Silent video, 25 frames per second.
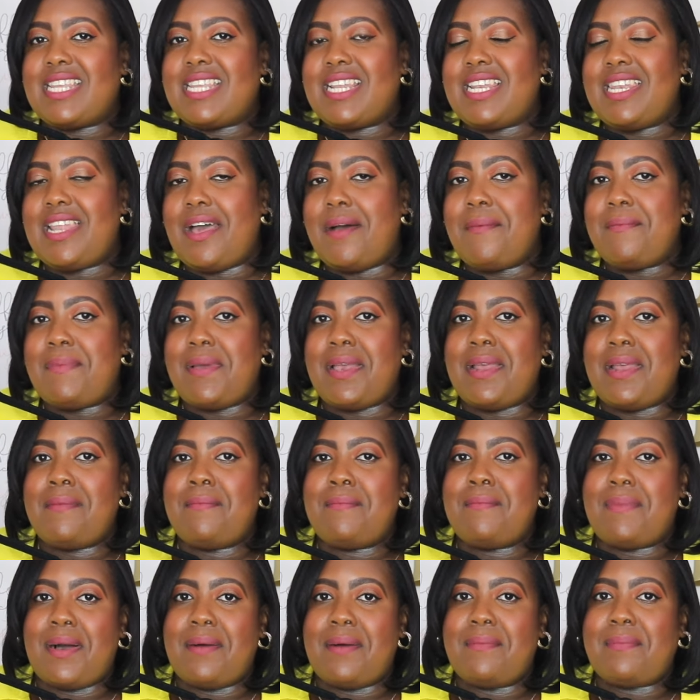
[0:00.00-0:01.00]
the lump
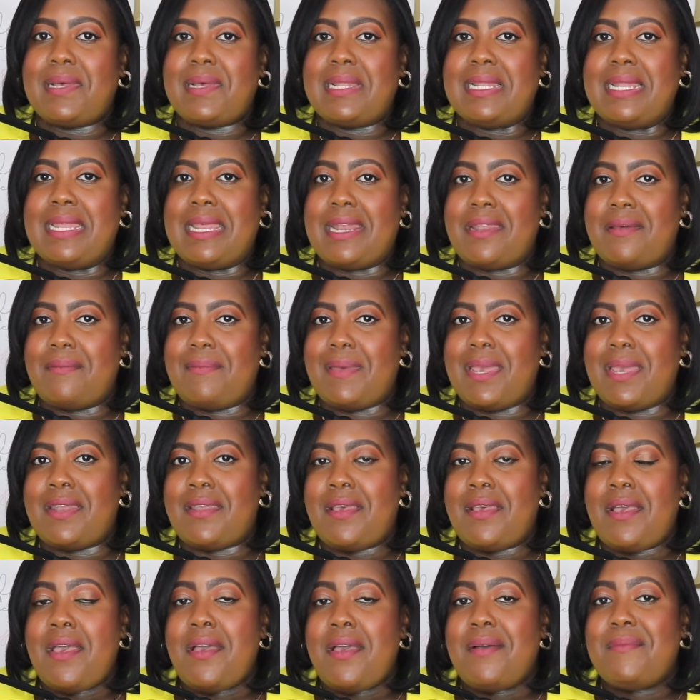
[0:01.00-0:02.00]
and bump a little
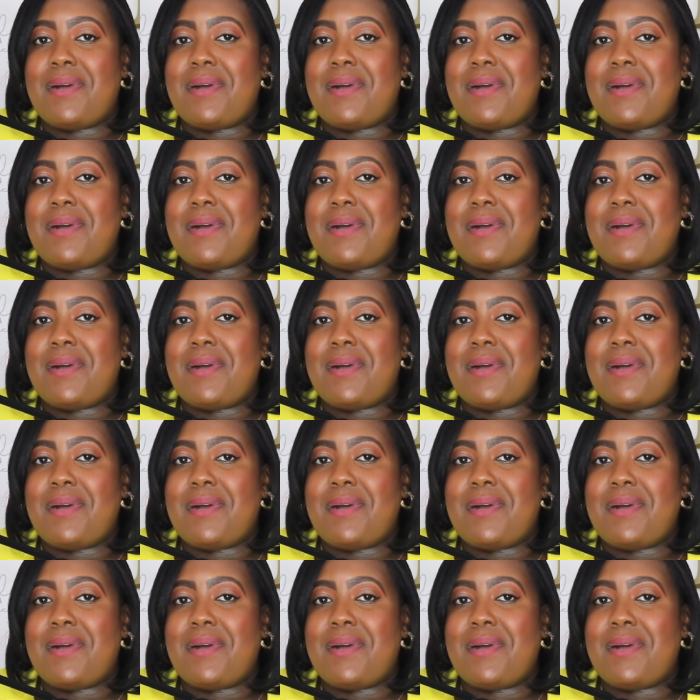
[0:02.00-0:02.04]
bit.